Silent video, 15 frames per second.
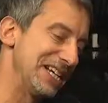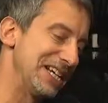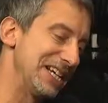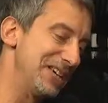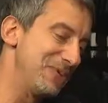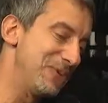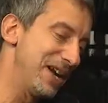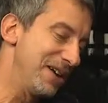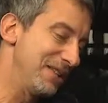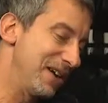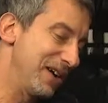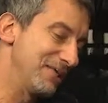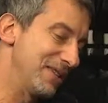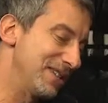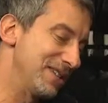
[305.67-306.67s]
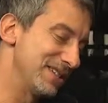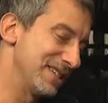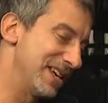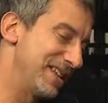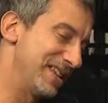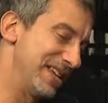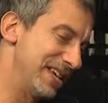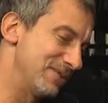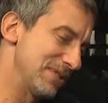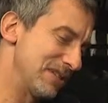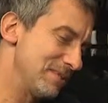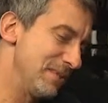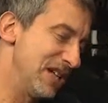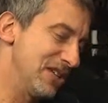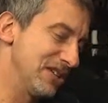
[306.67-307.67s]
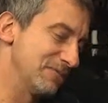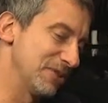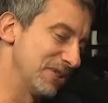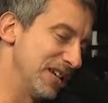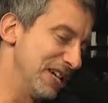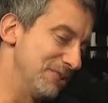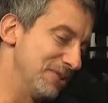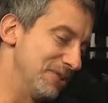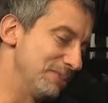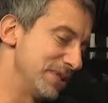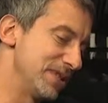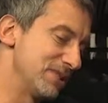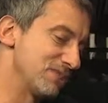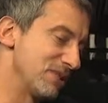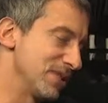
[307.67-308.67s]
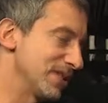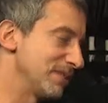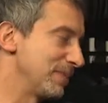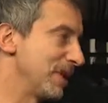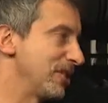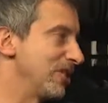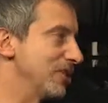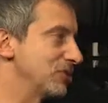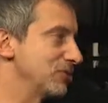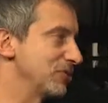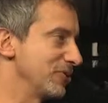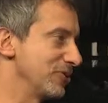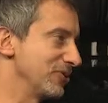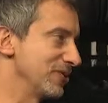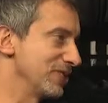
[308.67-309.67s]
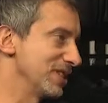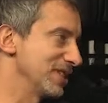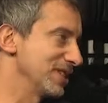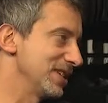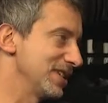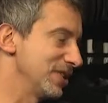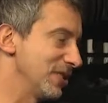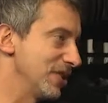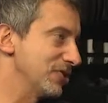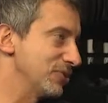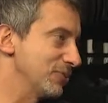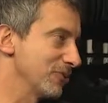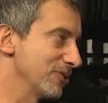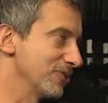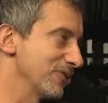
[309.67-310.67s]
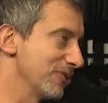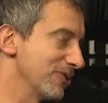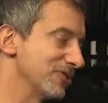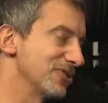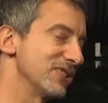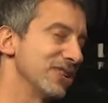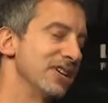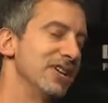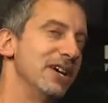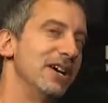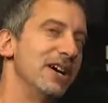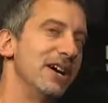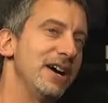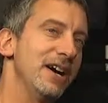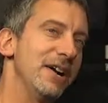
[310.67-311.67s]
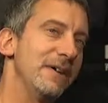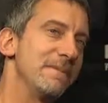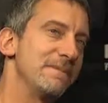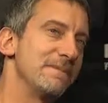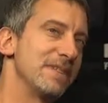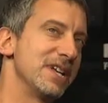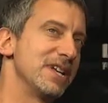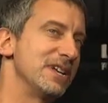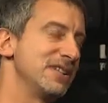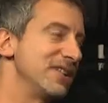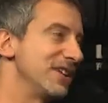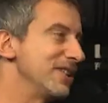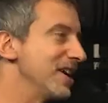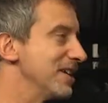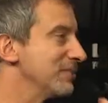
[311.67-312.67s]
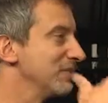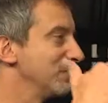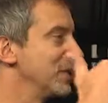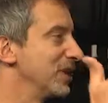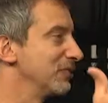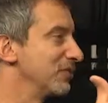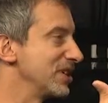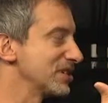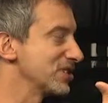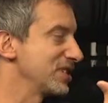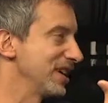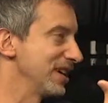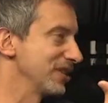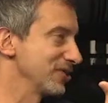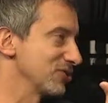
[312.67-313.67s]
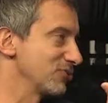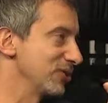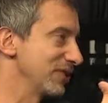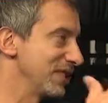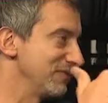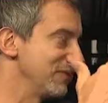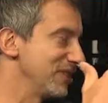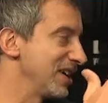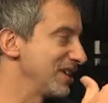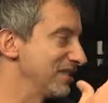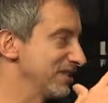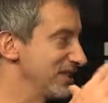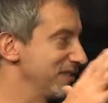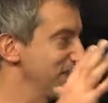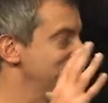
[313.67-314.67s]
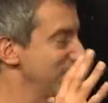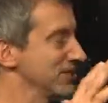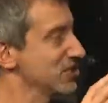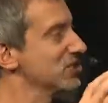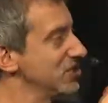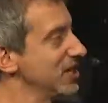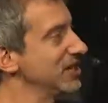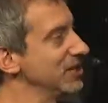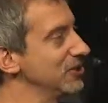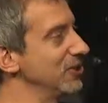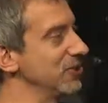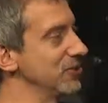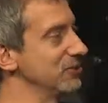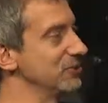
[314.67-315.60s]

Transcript: you know, I read this, I think it was a Malcolm Gladwell piece once about entrepreneurs, and it said that entrepreneurs, they're not big risk takers. What they've done is they've studied all the